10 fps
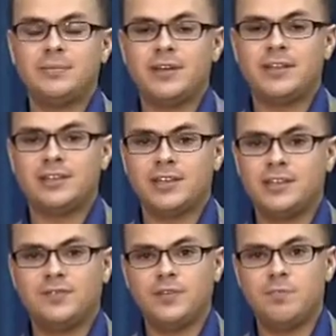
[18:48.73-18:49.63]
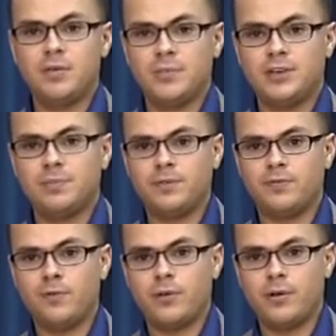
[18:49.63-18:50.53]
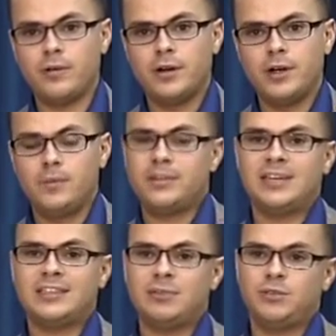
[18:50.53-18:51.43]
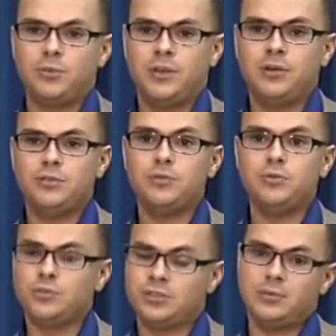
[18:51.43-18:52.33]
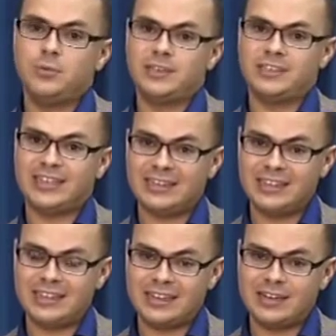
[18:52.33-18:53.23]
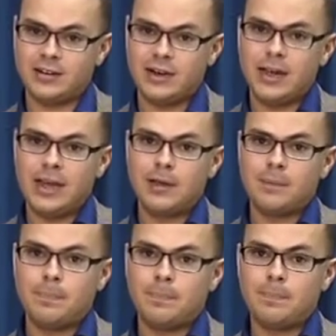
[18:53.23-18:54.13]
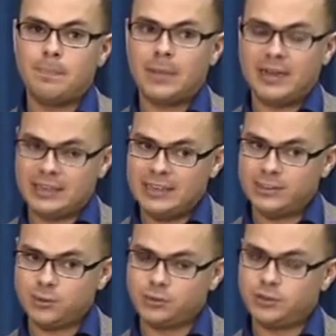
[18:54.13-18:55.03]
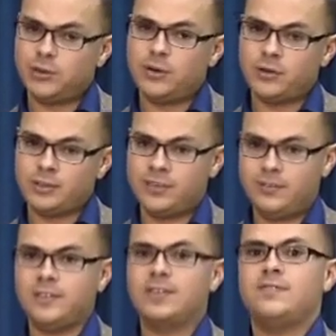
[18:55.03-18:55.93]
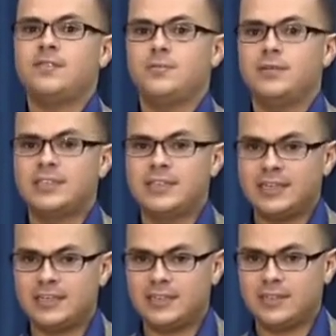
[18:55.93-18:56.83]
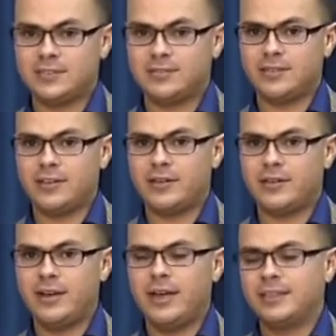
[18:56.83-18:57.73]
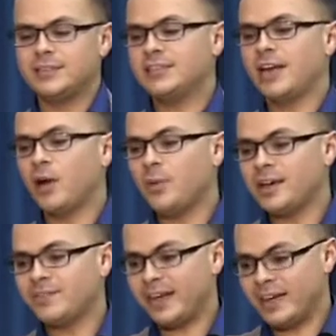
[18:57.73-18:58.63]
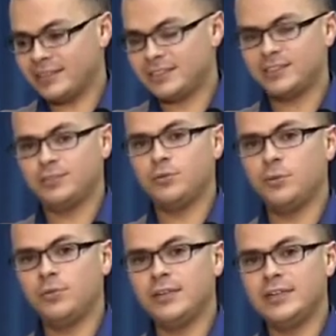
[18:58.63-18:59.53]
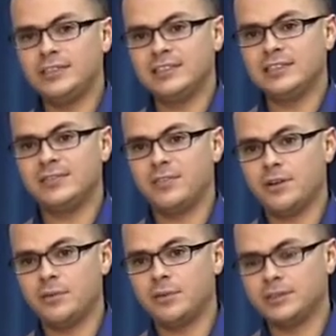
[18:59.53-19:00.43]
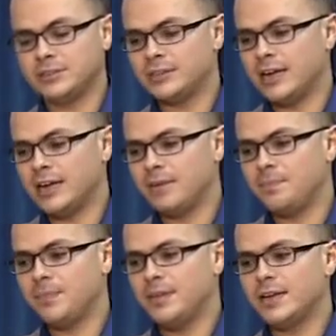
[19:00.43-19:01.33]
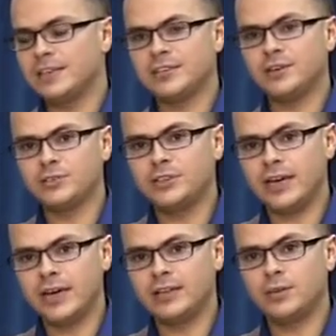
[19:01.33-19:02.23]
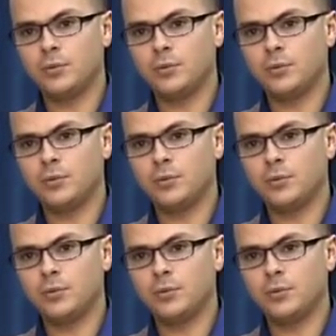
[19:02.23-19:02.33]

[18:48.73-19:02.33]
methods that you've implemented before, with the exception we don't use the word static there. But it's also a lot different if the word static is not there, since now we have access to all the instance variables associated